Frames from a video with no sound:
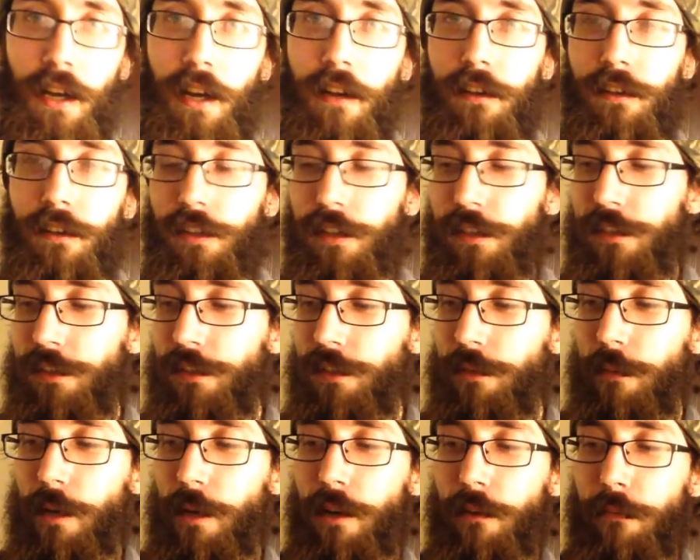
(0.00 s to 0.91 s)
out a
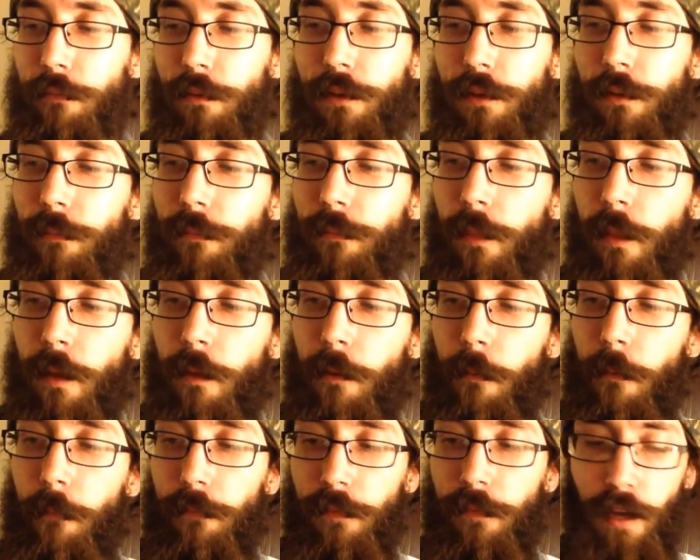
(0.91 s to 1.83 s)
decent amount, but
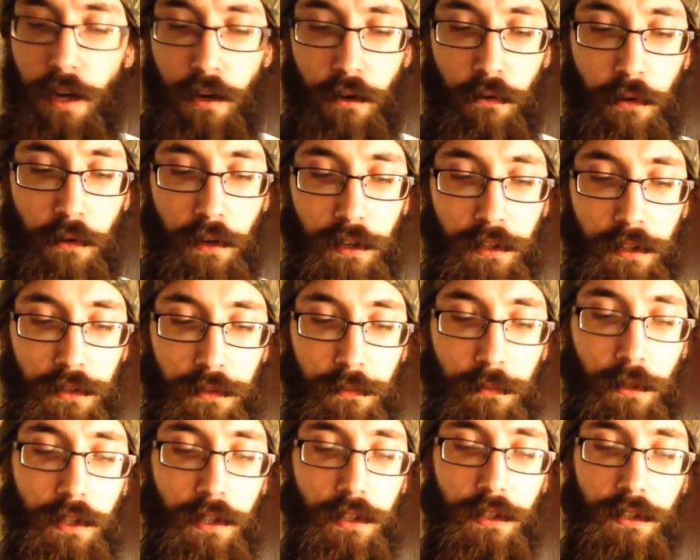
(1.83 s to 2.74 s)
not quite as
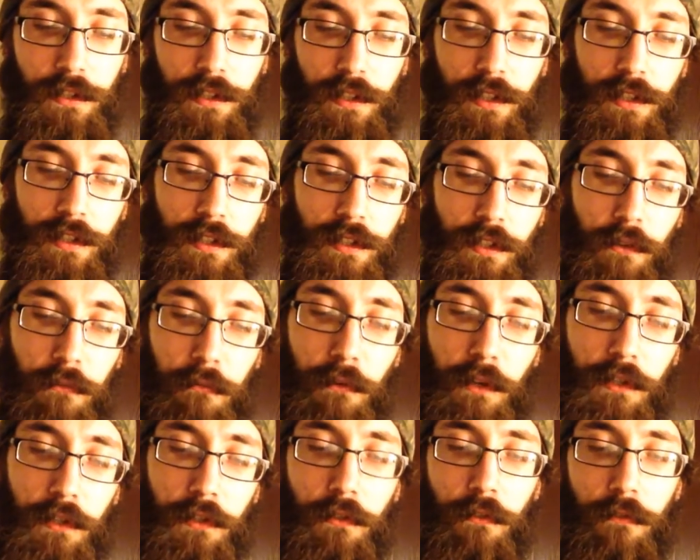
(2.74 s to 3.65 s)
much as this. The
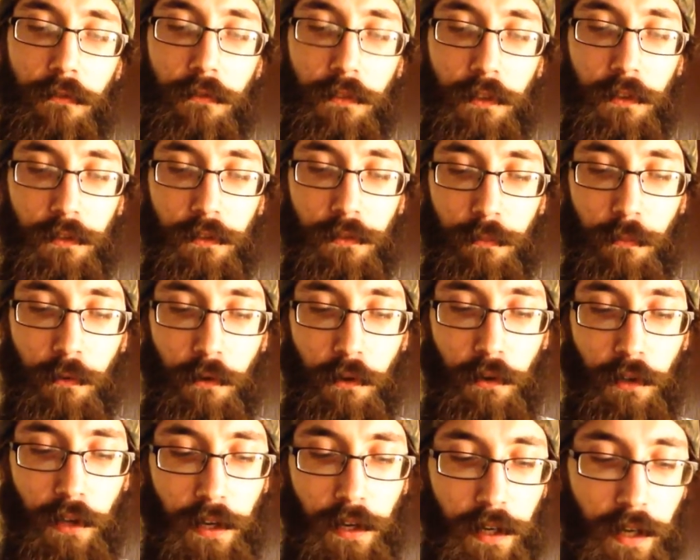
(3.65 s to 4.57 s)
original feels
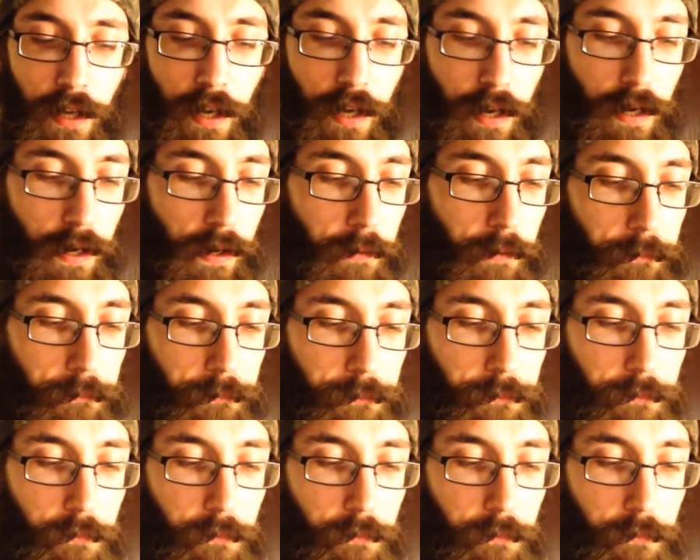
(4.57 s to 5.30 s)
more like a